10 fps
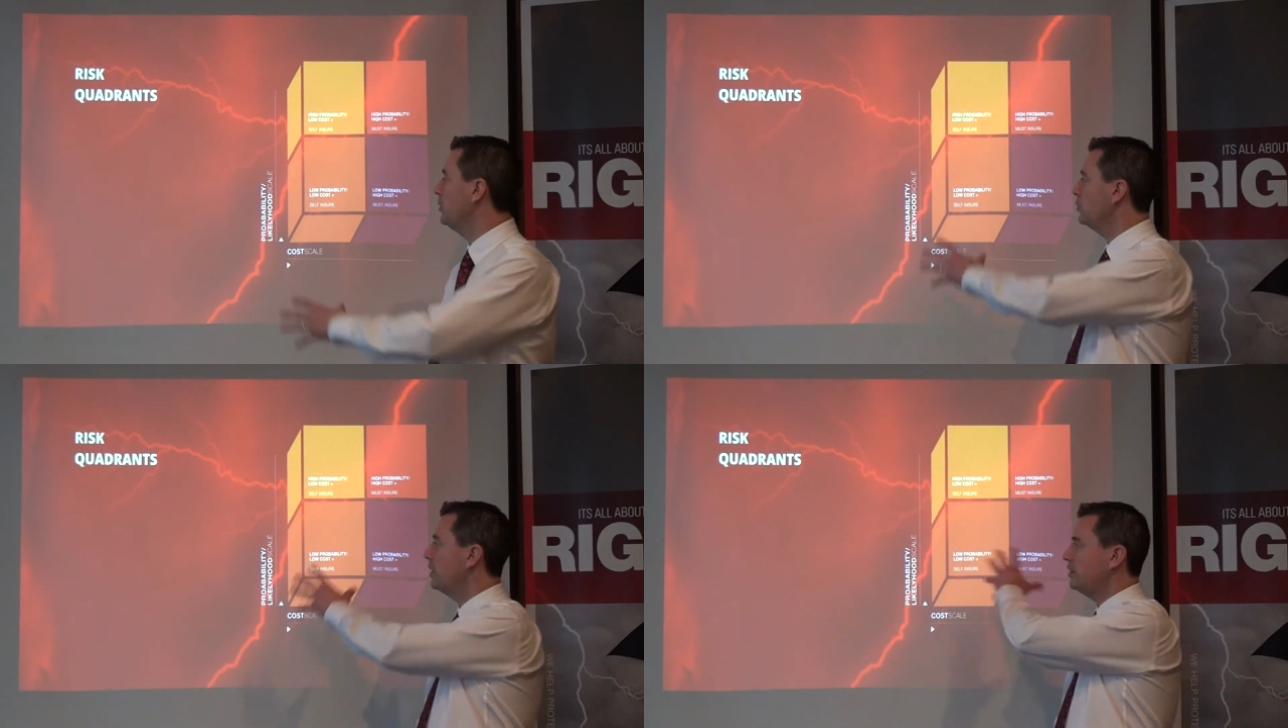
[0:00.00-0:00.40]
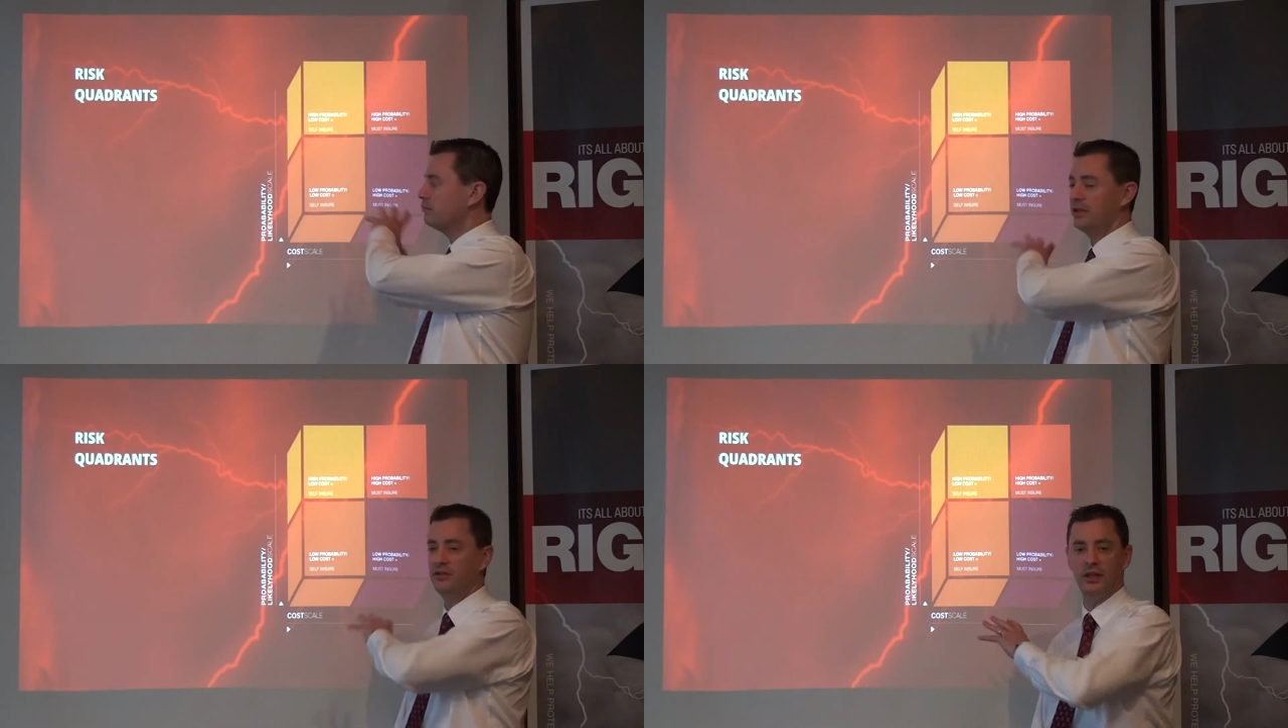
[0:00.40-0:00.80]
we look at
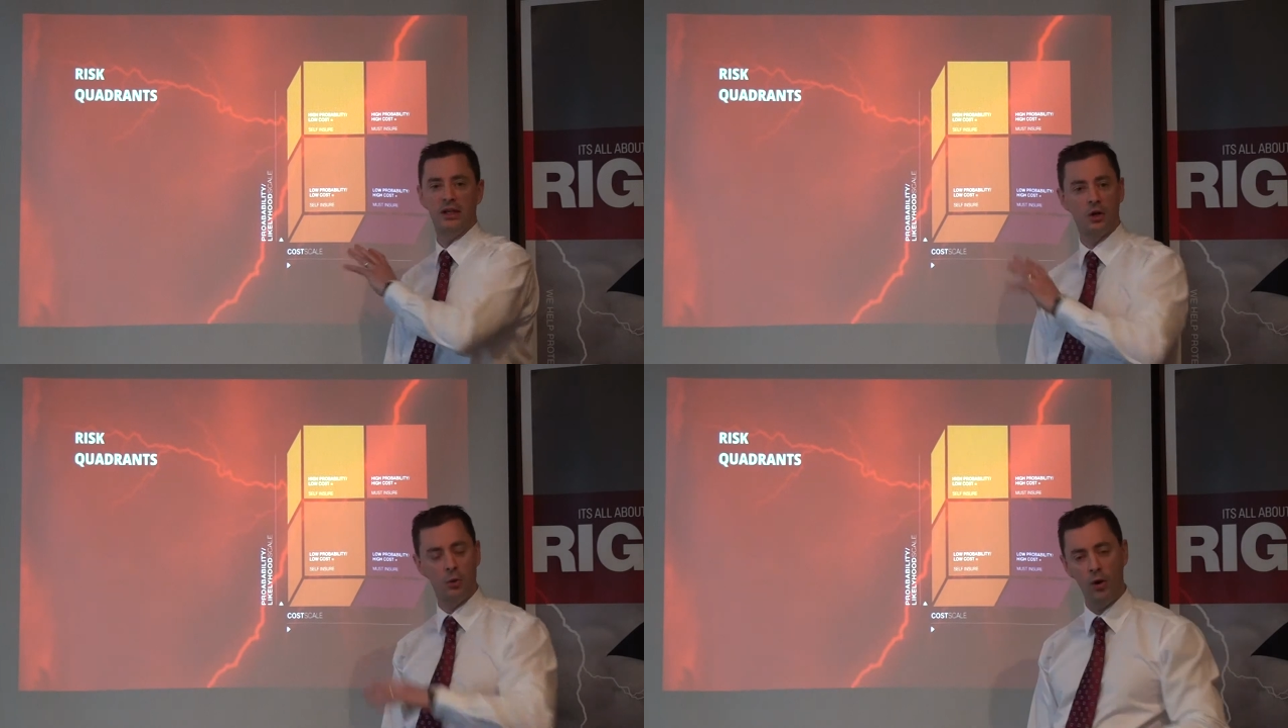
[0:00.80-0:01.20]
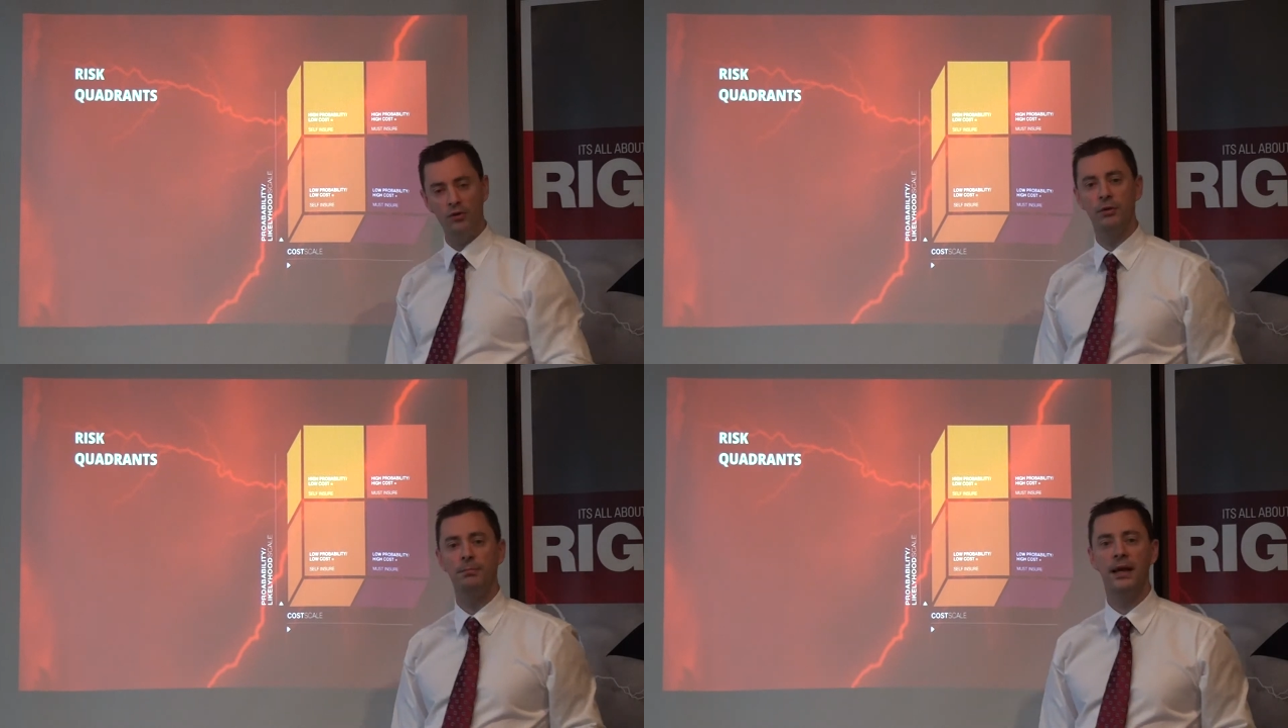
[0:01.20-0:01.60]
your risk in a
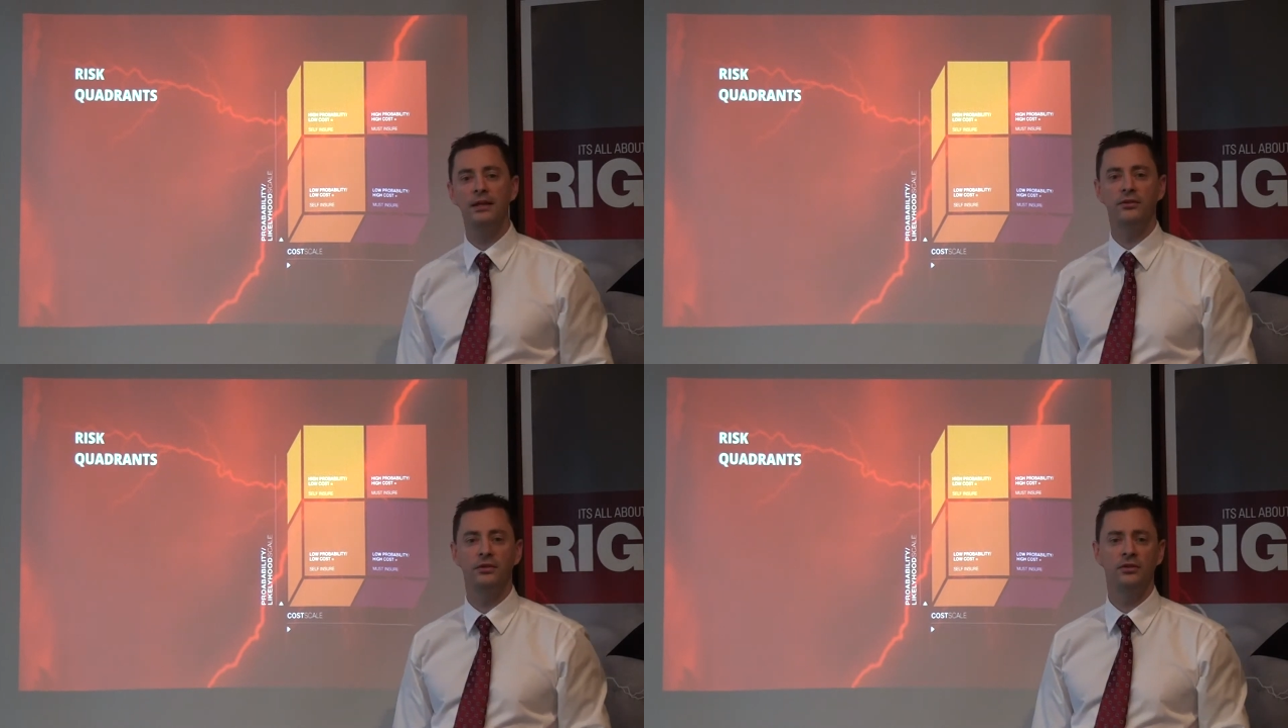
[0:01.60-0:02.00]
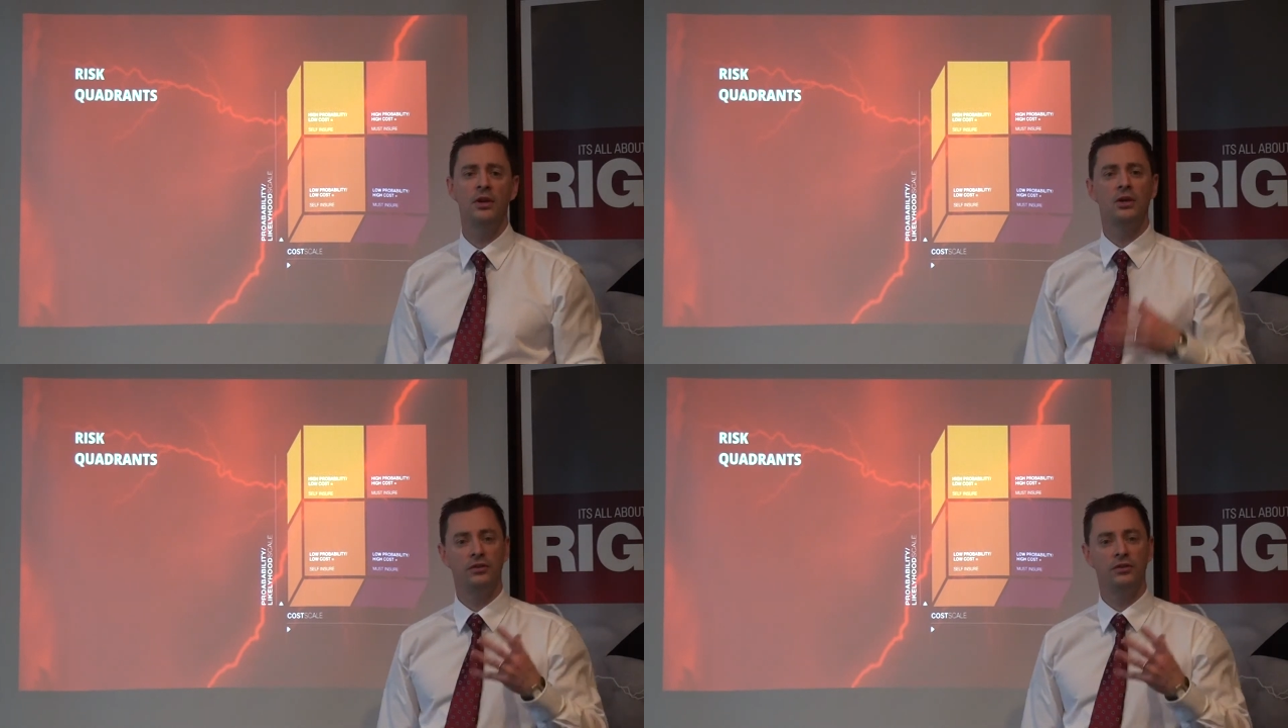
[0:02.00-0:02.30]
quadrant basis